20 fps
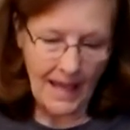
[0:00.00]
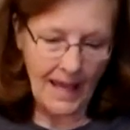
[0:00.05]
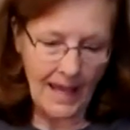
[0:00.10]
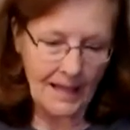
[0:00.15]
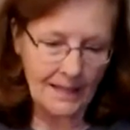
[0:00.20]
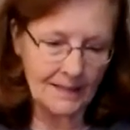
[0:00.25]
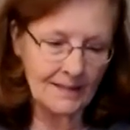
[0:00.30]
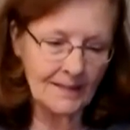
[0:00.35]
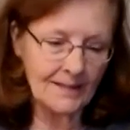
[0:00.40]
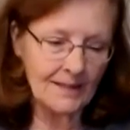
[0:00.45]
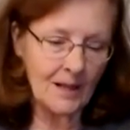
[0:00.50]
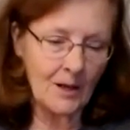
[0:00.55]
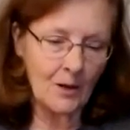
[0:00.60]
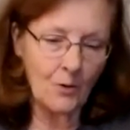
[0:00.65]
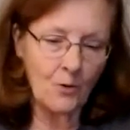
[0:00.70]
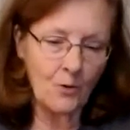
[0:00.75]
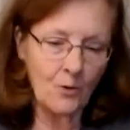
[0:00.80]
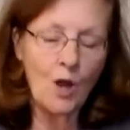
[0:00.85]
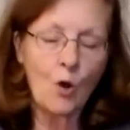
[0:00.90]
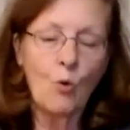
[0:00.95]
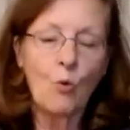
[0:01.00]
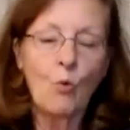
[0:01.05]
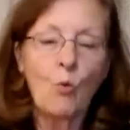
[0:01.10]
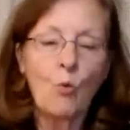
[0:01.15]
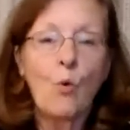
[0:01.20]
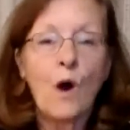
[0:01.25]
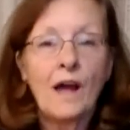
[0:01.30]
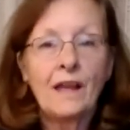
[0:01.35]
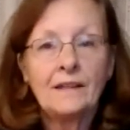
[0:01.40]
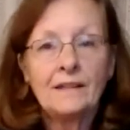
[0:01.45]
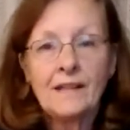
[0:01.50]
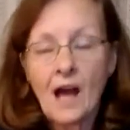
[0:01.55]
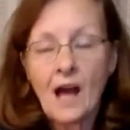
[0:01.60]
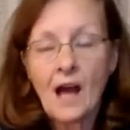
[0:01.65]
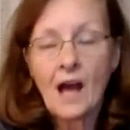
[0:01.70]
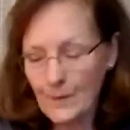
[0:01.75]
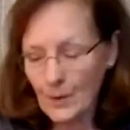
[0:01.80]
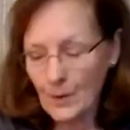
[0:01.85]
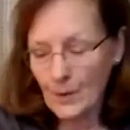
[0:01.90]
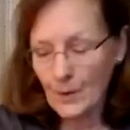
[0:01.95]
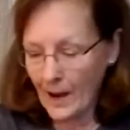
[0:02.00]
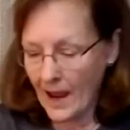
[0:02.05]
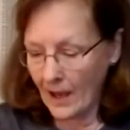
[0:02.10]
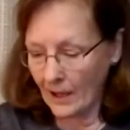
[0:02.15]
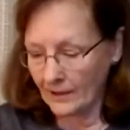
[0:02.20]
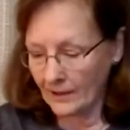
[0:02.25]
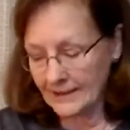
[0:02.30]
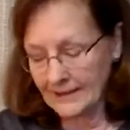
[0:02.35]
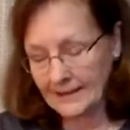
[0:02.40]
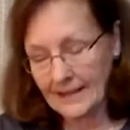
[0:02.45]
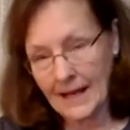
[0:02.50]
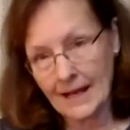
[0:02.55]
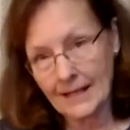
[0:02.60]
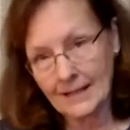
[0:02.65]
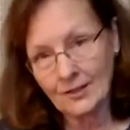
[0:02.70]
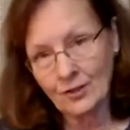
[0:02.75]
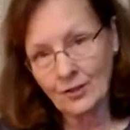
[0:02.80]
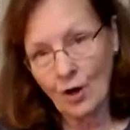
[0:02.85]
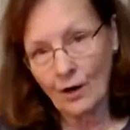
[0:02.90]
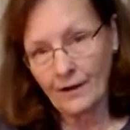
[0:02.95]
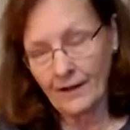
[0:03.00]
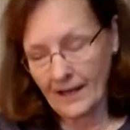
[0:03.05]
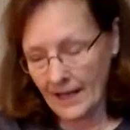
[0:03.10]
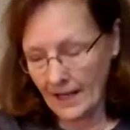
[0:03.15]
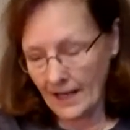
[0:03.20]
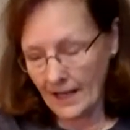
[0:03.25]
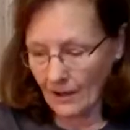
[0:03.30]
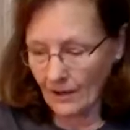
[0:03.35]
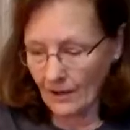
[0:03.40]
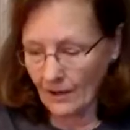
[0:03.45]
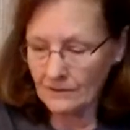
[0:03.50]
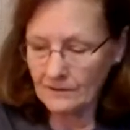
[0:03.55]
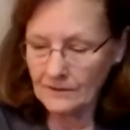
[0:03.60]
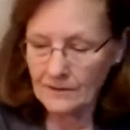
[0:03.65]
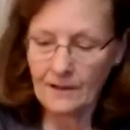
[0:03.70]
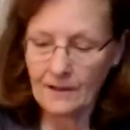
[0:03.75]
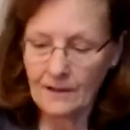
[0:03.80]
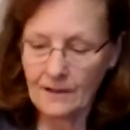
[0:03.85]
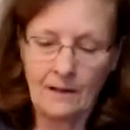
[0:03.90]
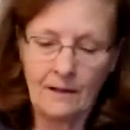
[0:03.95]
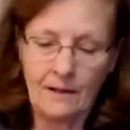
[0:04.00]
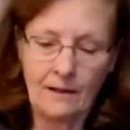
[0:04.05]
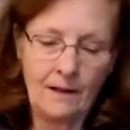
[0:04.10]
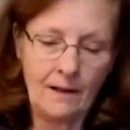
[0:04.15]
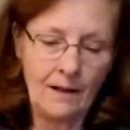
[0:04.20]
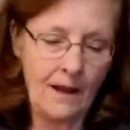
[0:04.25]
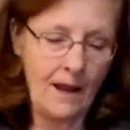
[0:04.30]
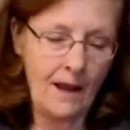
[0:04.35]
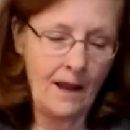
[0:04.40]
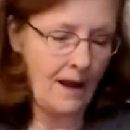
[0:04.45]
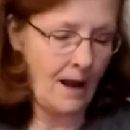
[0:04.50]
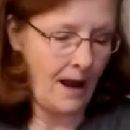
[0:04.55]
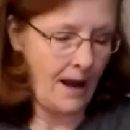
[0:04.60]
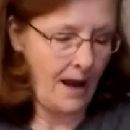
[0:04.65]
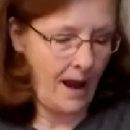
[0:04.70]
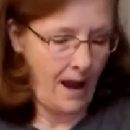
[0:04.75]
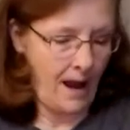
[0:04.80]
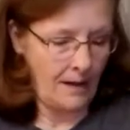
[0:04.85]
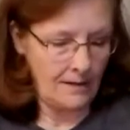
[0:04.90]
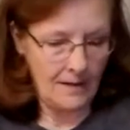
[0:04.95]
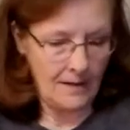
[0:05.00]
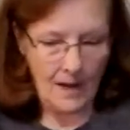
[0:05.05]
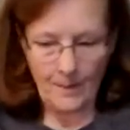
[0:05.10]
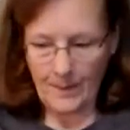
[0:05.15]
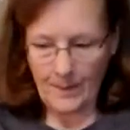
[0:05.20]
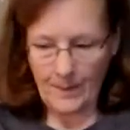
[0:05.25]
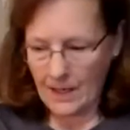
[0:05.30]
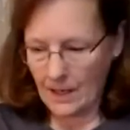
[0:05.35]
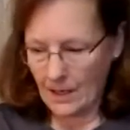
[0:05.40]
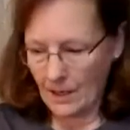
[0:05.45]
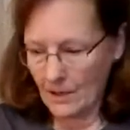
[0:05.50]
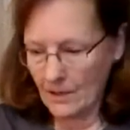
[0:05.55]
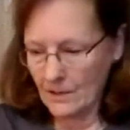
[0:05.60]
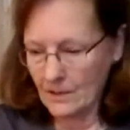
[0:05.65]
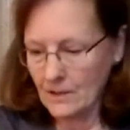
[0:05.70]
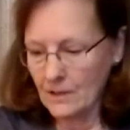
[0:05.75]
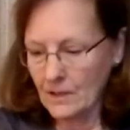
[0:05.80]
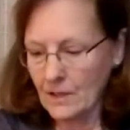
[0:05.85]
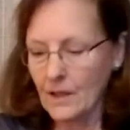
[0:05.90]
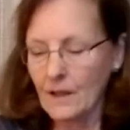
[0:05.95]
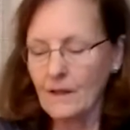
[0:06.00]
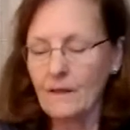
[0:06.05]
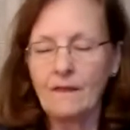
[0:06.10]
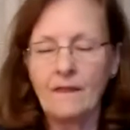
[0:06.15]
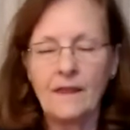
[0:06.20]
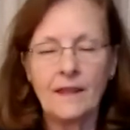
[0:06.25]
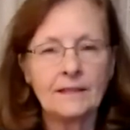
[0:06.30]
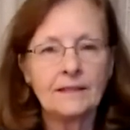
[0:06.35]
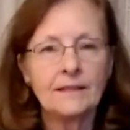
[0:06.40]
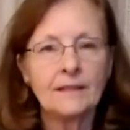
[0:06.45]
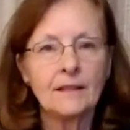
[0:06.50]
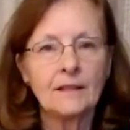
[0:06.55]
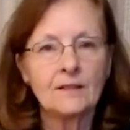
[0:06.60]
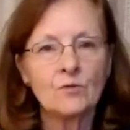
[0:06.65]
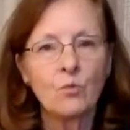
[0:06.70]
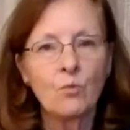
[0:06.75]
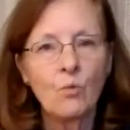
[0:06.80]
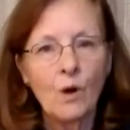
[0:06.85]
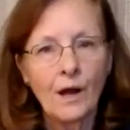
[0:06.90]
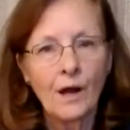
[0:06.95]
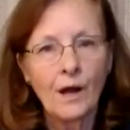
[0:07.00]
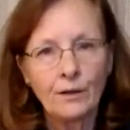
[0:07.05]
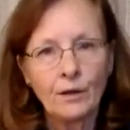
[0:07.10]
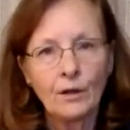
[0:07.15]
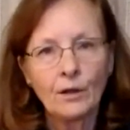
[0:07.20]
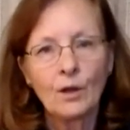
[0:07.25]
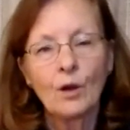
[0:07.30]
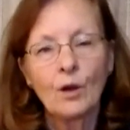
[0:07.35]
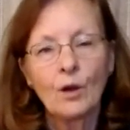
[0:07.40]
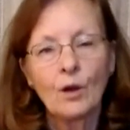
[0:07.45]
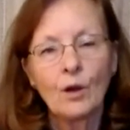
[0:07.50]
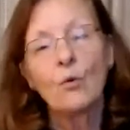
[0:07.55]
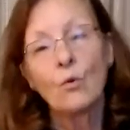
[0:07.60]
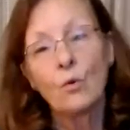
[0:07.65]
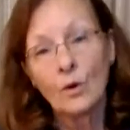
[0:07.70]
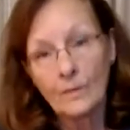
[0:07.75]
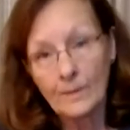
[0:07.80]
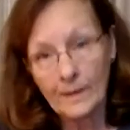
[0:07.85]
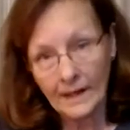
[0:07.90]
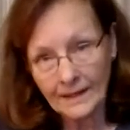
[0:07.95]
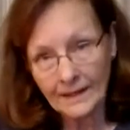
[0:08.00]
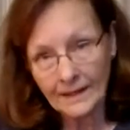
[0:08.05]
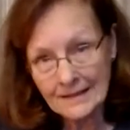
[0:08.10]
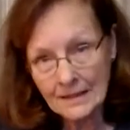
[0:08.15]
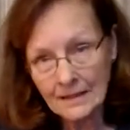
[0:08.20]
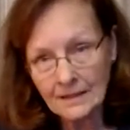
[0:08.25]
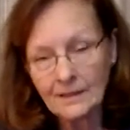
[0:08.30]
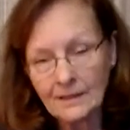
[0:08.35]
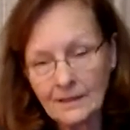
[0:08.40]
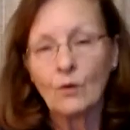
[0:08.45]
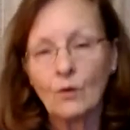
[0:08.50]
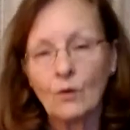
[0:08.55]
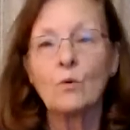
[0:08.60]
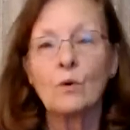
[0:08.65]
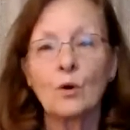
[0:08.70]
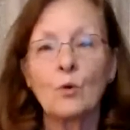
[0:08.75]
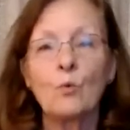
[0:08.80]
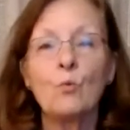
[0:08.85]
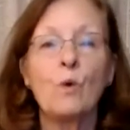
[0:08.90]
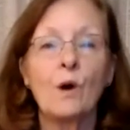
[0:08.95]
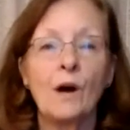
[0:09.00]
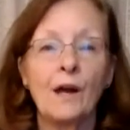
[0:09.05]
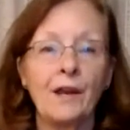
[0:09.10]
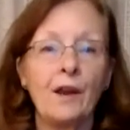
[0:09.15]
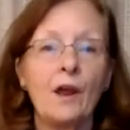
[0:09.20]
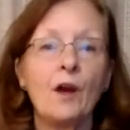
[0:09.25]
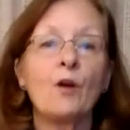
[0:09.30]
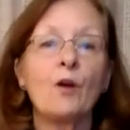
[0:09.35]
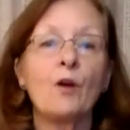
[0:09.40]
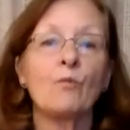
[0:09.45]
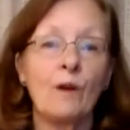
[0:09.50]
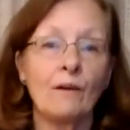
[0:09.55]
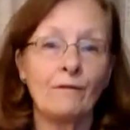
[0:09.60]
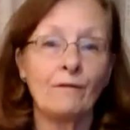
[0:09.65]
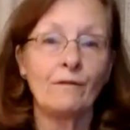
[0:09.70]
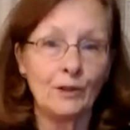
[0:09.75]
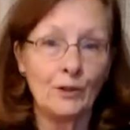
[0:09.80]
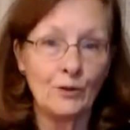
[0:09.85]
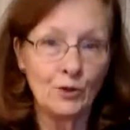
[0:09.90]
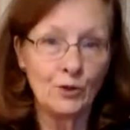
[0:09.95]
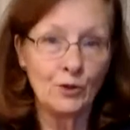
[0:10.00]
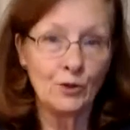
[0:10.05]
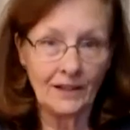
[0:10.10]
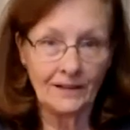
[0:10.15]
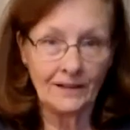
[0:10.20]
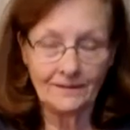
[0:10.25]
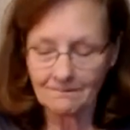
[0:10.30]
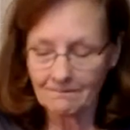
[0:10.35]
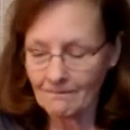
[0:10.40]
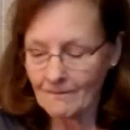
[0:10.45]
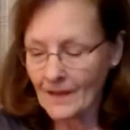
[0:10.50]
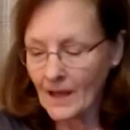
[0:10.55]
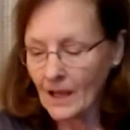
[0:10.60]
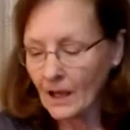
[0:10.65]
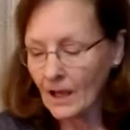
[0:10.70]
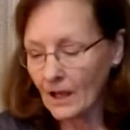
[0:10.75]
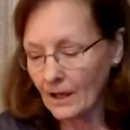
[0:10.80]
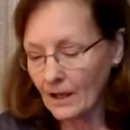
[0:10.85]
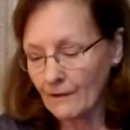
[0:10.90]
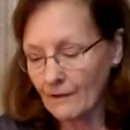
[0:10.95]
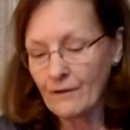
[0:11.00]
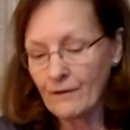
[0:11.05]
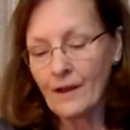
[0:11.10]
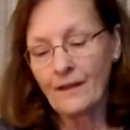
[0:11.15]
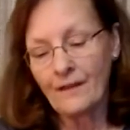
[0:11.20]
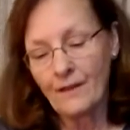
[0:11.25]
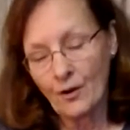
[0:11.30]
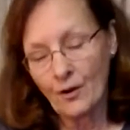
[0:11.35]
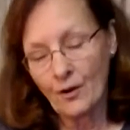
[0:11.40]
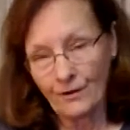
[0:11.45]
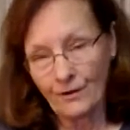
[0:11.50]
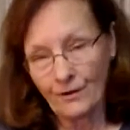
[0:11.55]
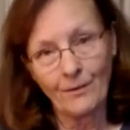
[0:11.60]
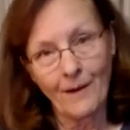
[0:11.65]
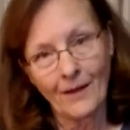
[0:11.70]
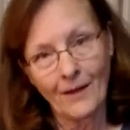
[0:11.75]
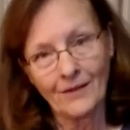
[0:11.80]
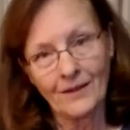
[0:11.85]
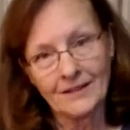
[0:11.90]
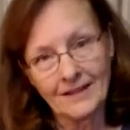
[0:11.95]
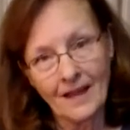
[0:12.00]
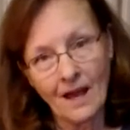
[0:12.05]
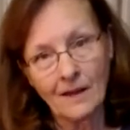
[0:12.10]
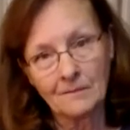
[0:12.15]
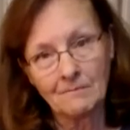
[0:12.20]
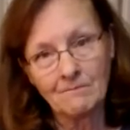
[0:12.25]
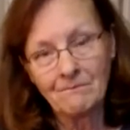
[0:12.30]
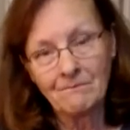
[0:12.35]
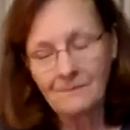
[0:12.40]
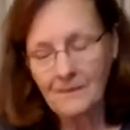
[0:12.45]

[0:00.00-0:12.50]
And so one time around, let's say I start here and I end up here, this is one orbit or one revolution of the Earth around the sun.